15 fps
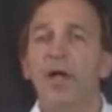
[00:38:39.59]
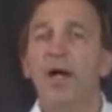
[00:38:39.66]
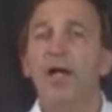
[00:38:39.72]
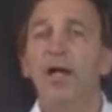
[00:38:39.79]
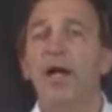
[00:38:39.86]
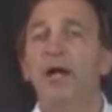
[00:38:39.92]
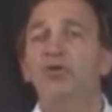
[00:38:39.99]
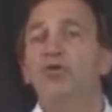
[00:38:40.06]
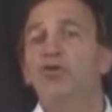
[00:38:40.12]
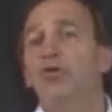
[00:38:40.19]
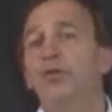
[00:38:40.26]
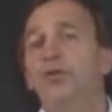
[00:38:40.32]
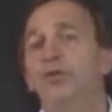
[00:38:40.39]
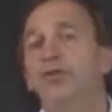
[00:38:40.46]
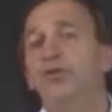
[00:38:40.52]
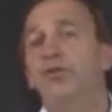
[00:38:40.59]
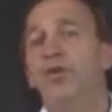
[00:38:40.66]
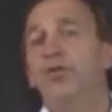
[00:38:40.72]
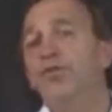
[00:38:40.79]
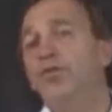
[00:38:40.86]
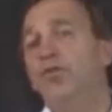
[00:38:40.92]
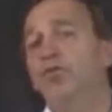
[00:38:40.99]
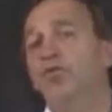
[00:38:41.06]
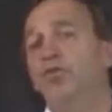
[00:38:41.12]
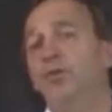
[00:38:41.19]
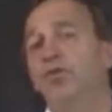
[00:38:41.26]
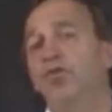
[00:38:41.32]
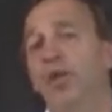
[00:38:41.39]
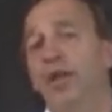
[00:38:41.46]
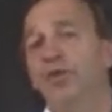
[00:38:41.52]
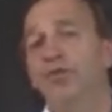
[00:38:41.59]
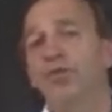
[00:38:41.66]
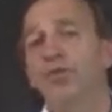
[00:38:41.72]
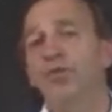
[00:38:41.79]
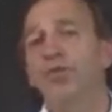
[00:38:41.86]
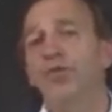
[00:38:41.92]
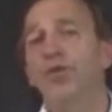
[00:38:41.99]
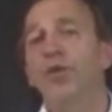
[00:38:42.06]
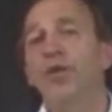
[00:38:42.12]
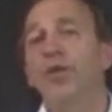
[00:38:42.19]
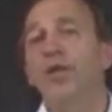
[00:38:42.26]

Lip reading: and how joint and soft tissue injections